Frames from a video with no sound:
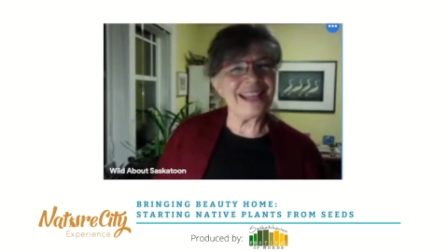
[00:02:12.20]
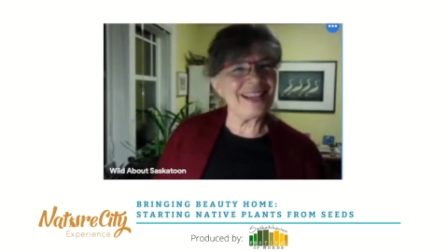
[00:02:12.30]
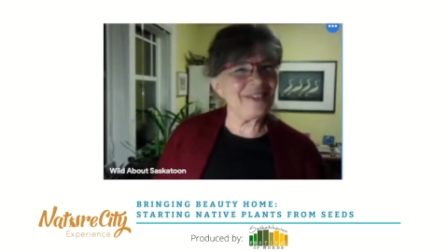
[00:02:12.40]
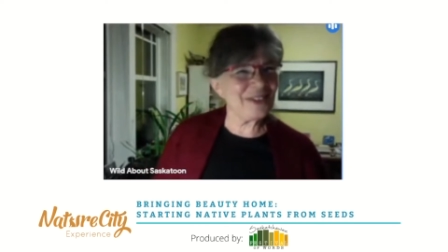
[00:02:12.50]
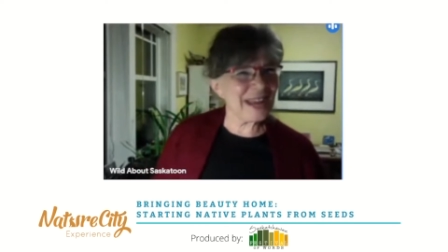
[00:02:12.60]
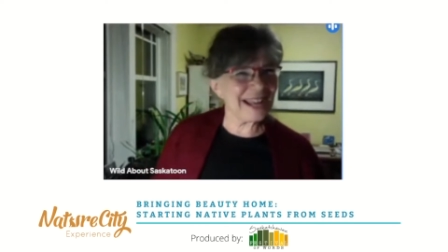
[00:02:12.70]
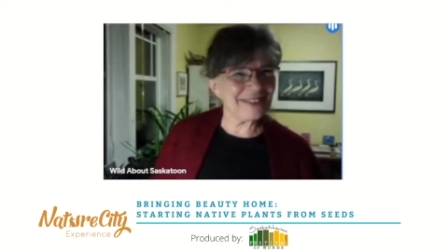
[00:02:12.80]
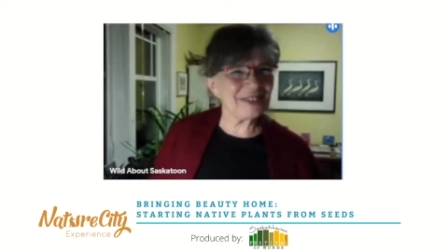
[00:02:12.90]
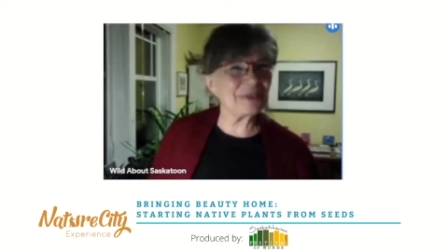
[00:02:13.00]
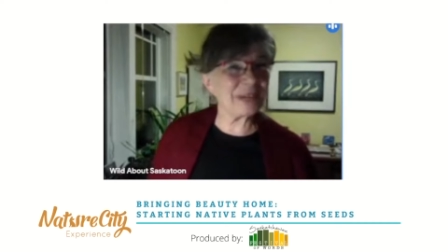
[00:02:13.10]
If you
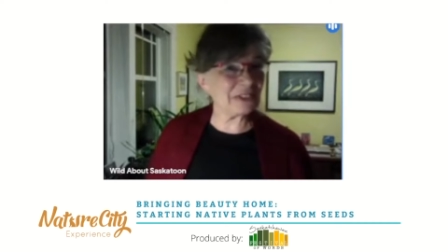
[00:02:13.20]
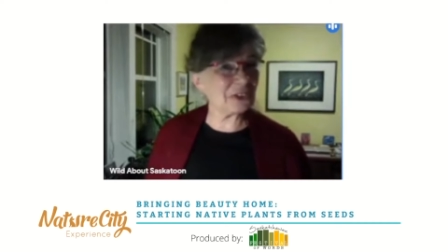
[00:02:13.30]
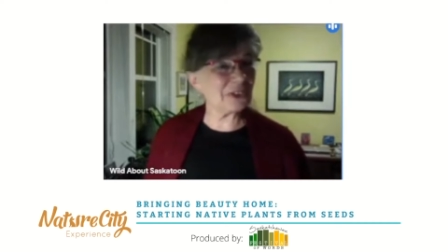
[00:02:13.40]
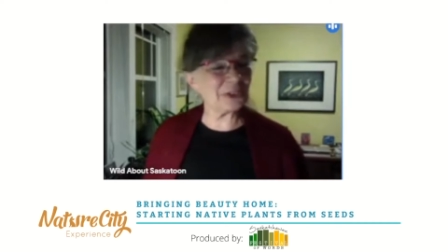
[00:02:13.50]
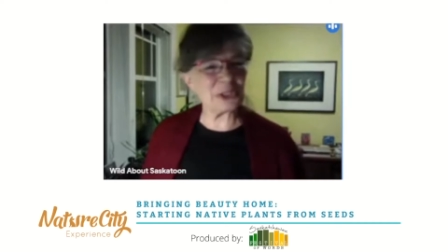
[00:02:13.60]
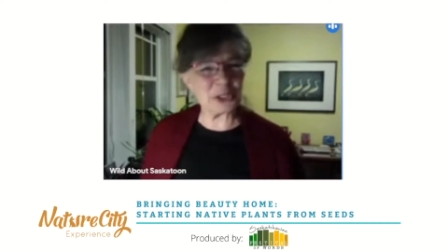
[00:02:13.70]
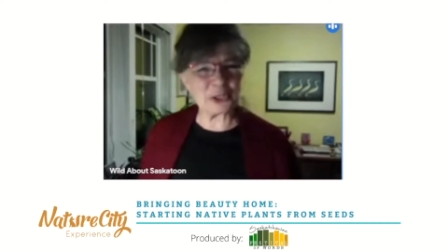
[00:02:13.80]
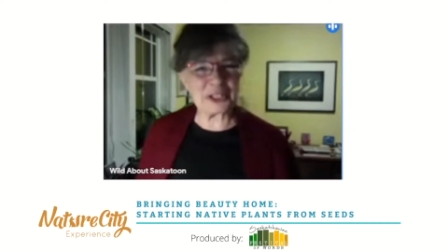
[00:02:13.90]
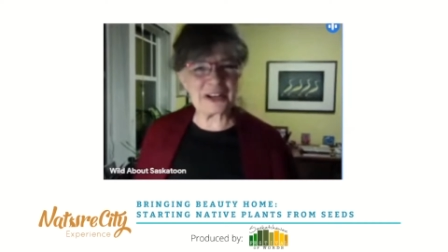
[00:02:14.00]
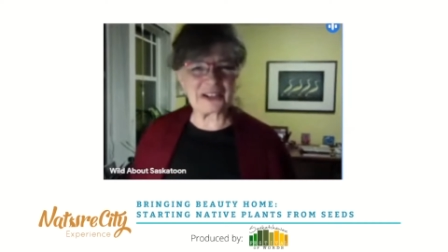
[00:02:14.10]
haven't registered
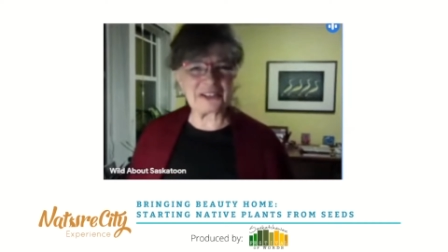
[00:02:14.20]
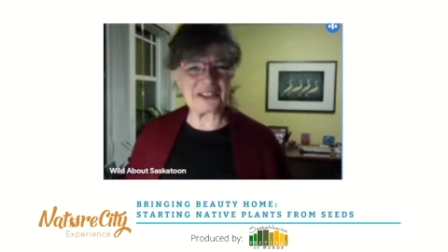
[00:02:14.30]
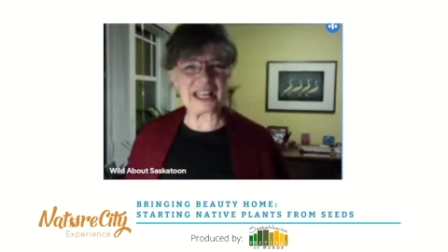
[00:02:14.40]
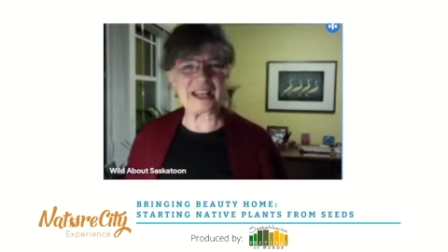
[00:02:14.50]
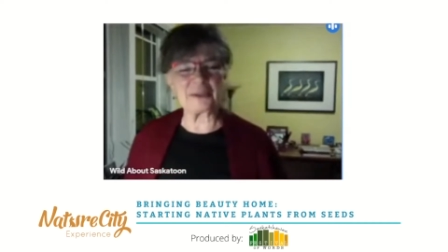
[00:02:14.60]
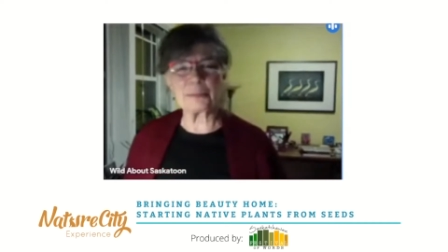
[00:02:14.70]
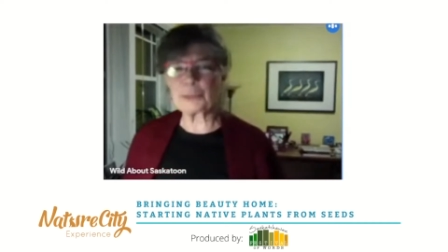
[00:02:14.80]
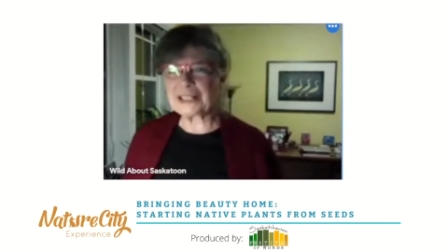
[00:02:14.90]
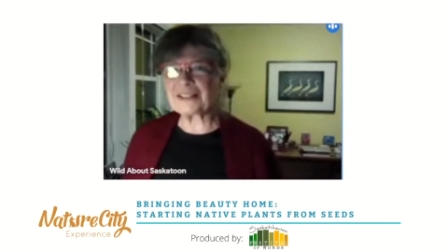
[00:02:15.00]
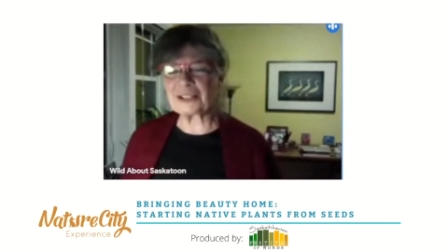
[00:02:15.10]
your garden yet,
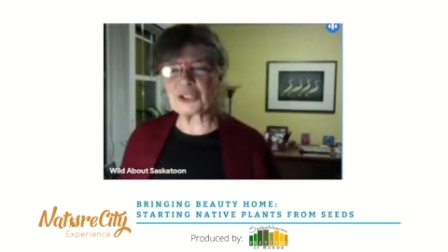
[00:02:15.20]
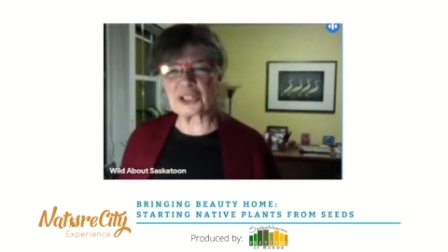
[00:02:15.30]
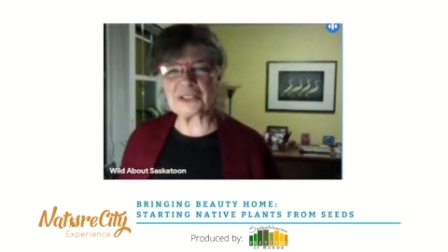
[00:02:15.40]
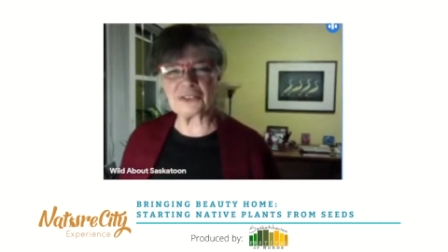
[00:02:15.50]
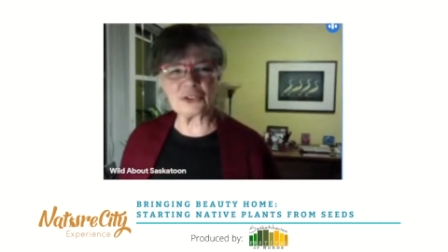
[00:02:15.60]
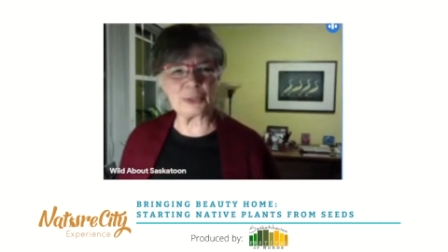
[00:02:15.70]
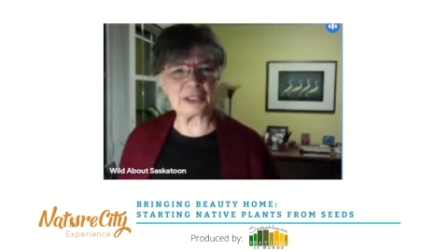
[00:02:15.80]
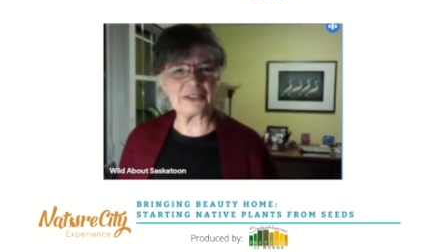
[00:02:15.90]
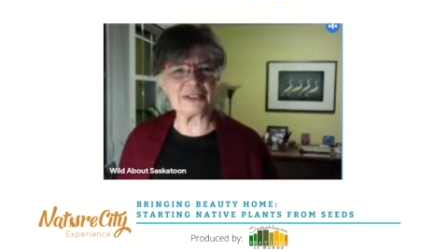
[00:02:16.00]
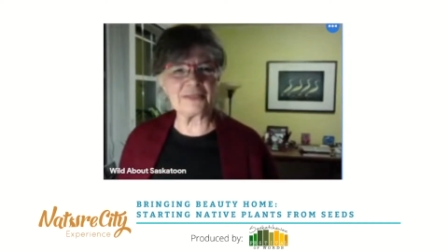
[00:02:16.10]
please look into
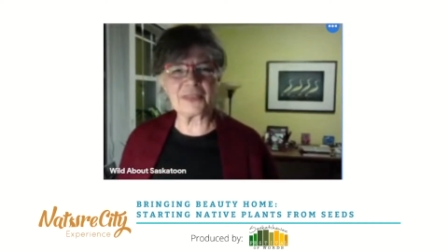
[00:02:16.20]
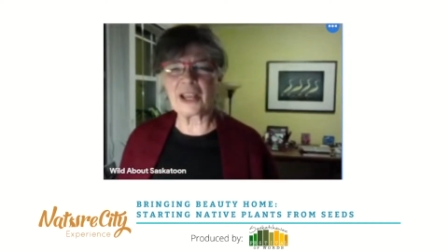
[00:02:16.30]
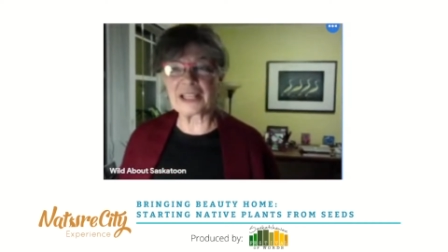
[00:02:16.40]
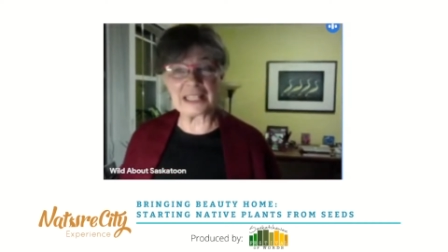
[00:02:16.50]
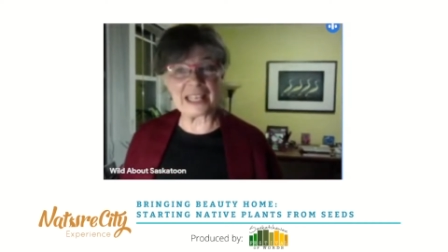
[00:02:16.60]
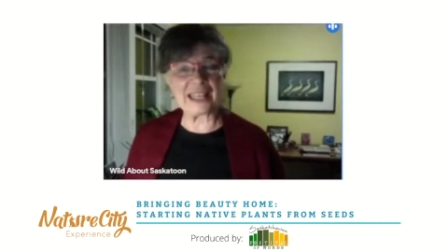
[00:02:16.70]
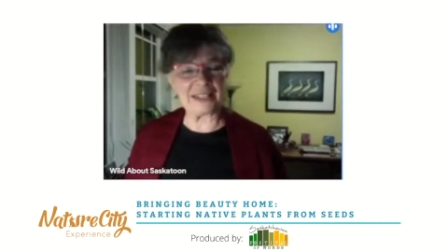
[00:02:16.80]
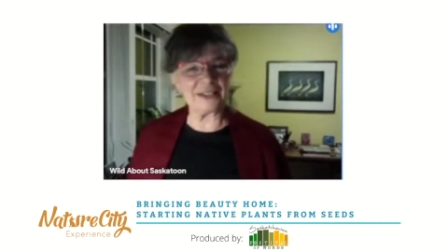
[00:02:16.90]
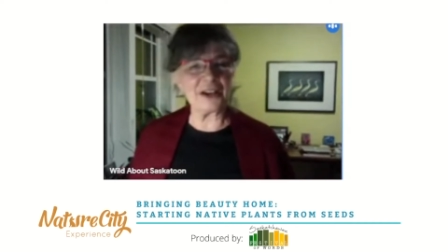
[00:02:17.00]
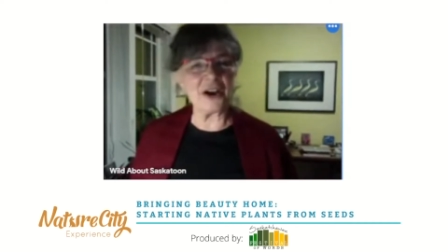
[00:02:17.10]
it,
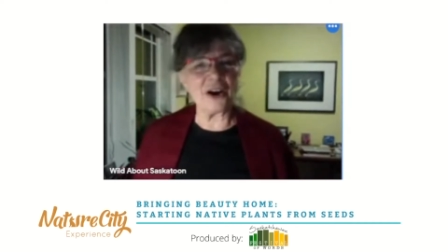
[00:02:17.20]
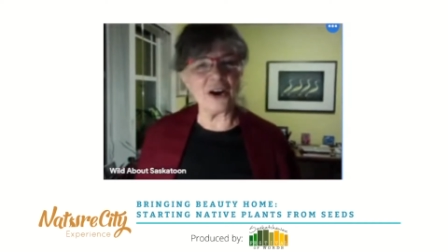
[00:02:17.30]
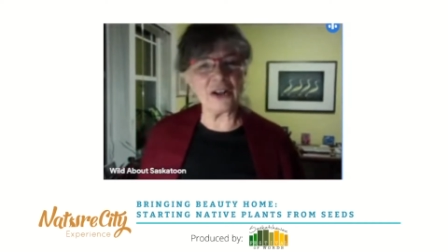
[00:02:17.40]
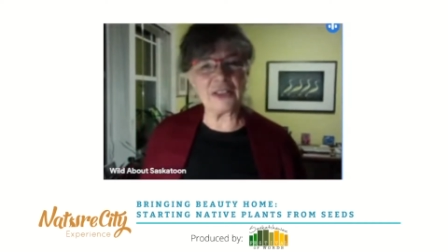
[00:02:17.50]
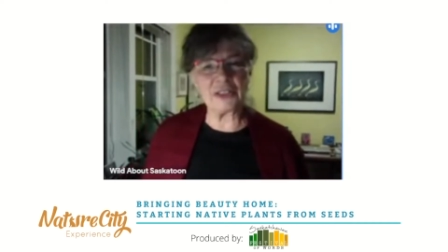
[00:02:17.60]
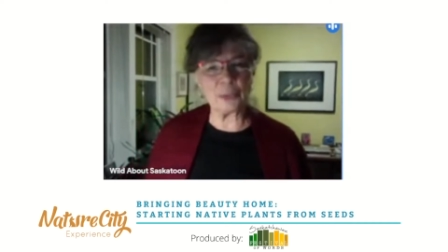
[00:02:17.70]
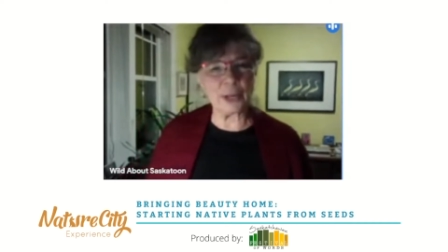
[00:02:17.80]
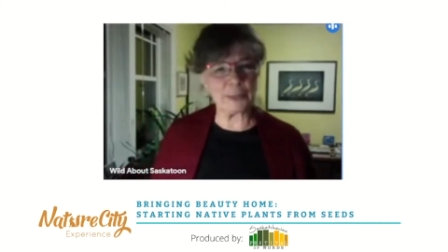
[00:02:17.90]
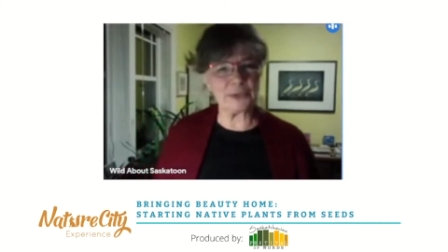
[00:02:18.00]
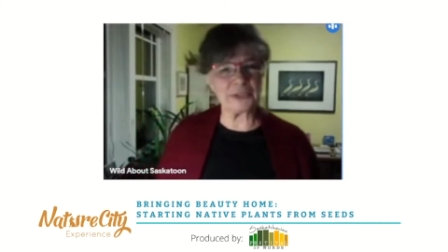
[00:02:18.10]
again, on the
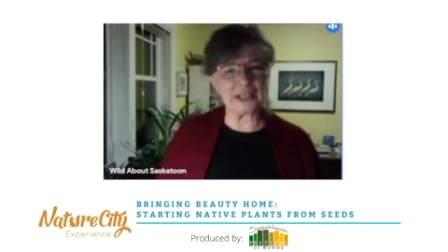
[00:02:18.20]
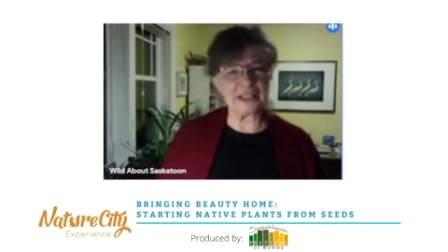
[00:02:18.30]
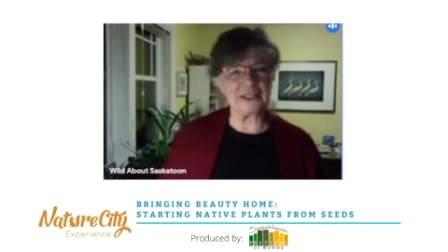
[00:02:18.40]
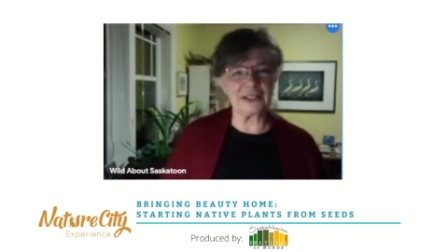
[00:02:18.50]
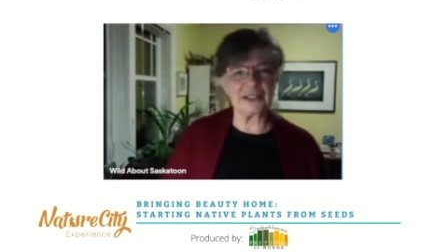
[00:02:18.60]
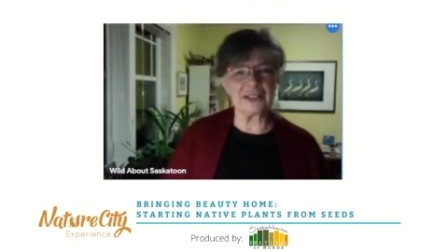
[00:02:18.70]
website.